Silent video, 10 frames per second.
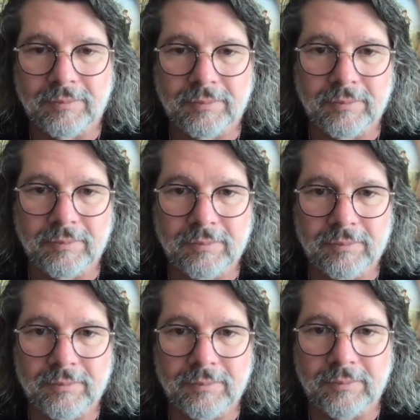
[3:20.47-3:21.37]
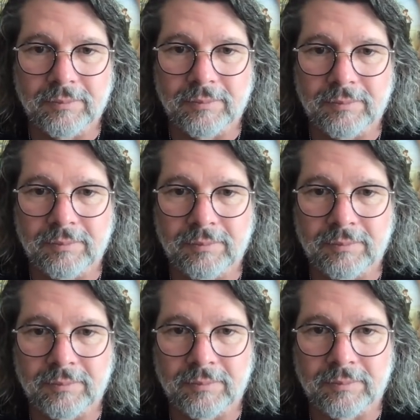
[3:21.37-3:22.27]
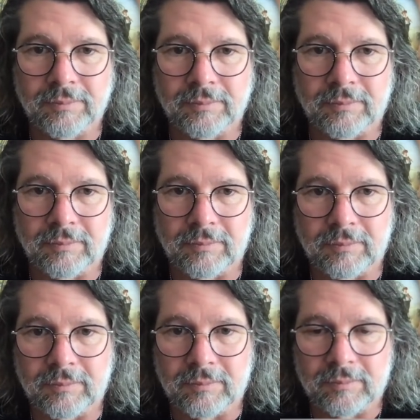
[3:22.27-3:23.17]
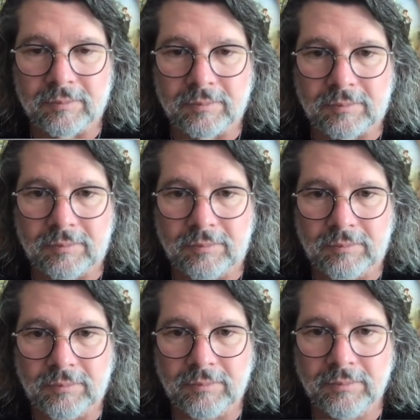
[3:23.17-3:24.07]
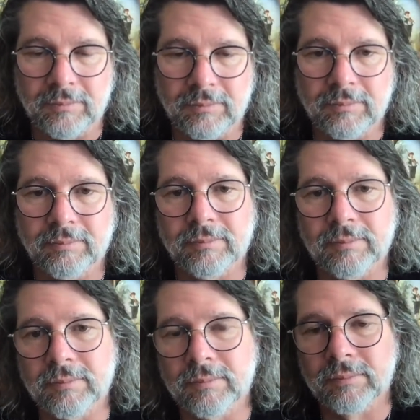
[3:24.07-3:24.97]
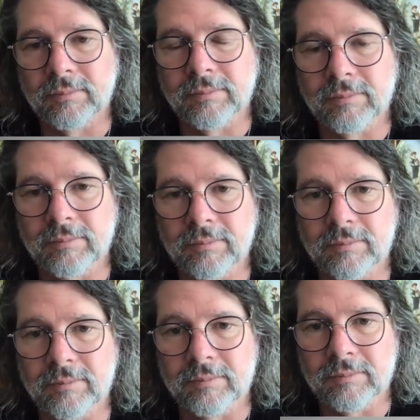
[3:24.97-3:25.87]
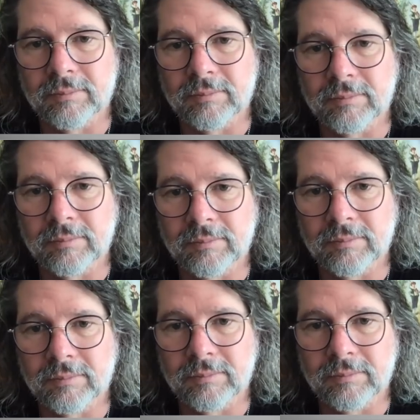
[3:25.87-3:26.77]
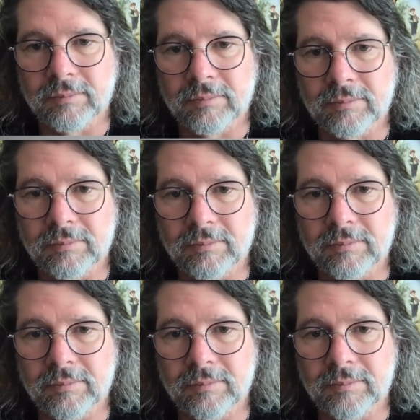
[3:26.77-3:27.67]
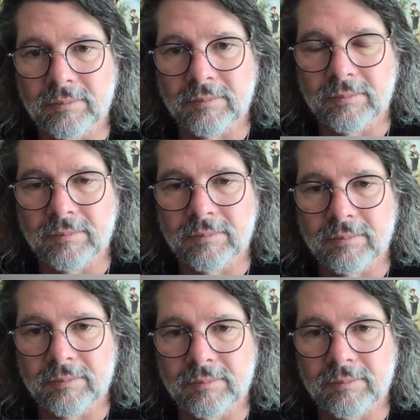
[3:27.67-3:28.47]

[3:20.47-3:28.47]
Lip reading: The person shown says nothing.